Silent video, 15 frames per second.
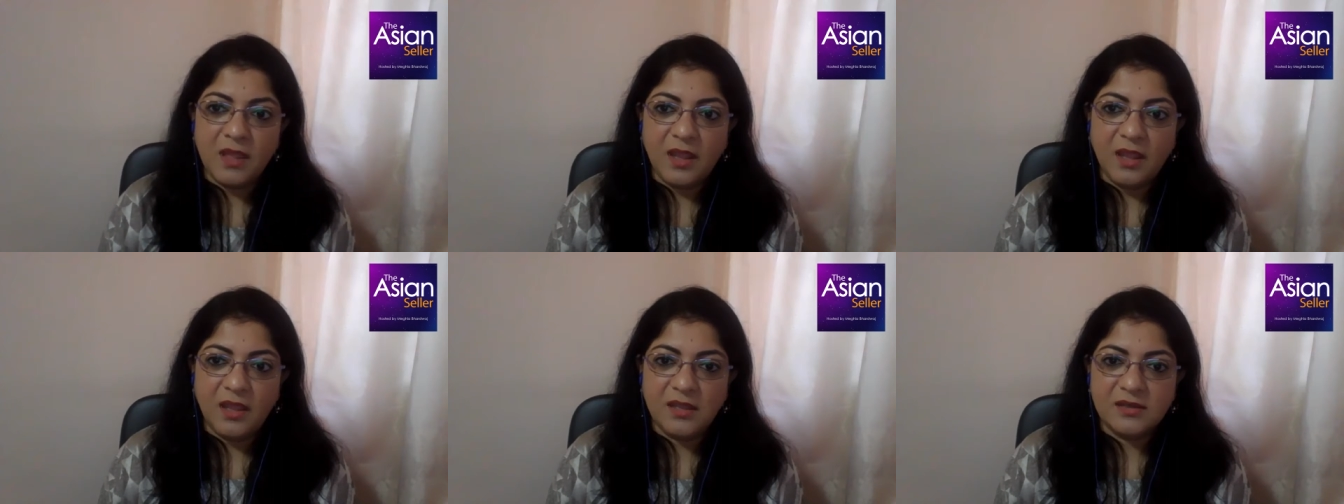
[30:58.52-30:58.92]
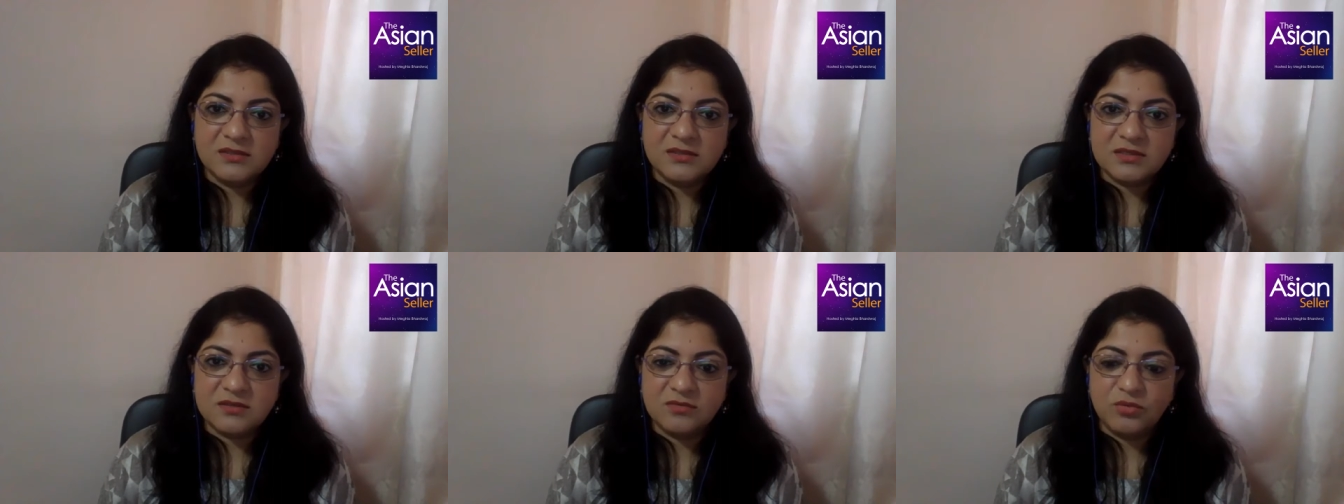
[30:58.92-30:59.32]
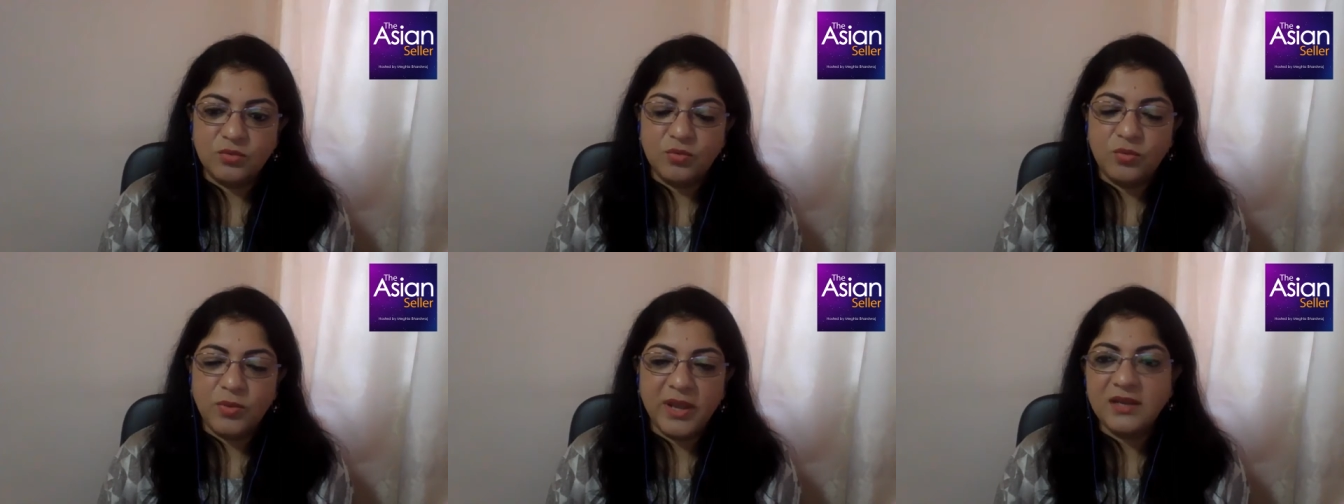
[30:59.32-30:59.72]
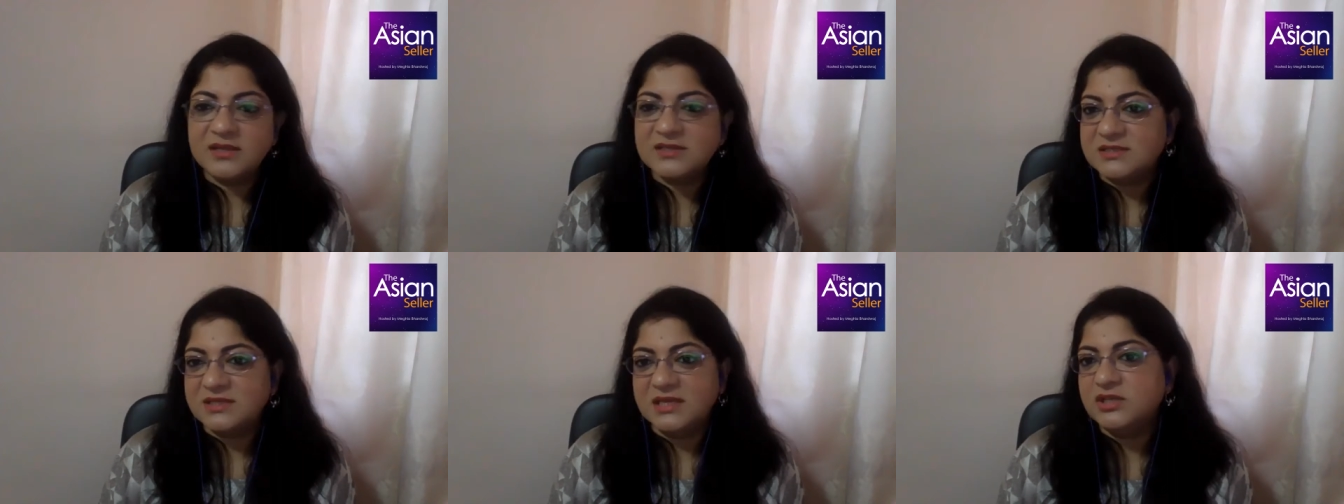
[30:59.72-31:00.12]
and when
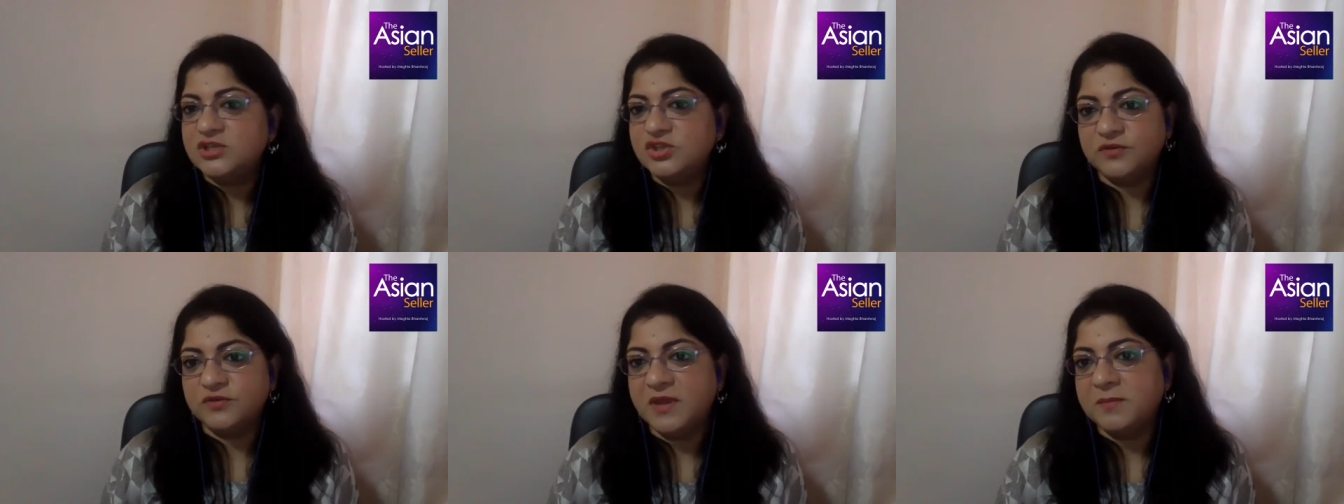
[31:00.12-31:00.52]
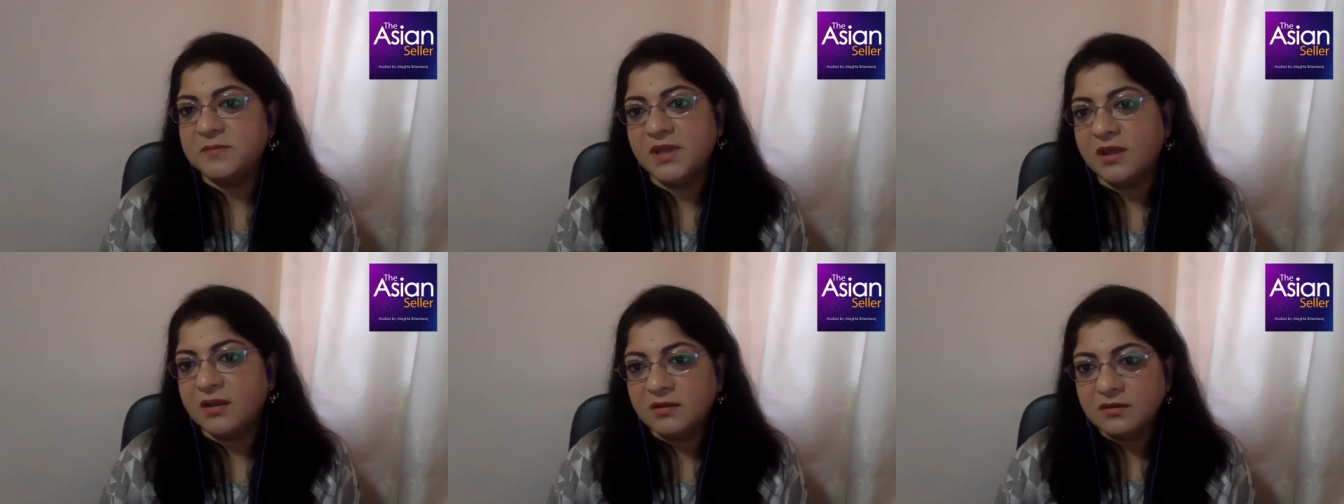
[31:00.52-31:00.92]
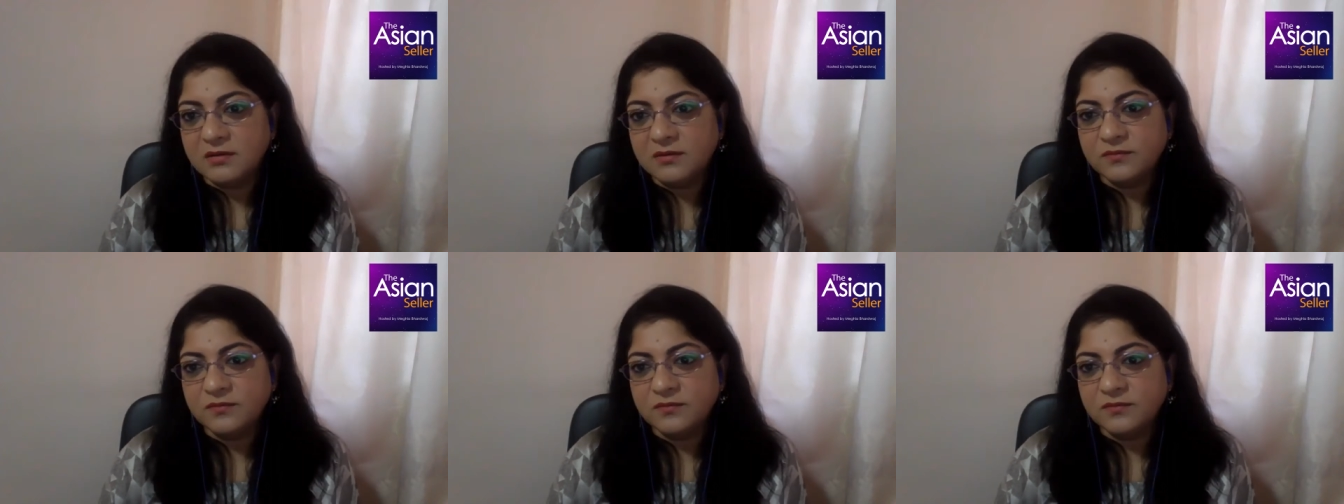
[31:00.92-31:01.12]
is each of them done?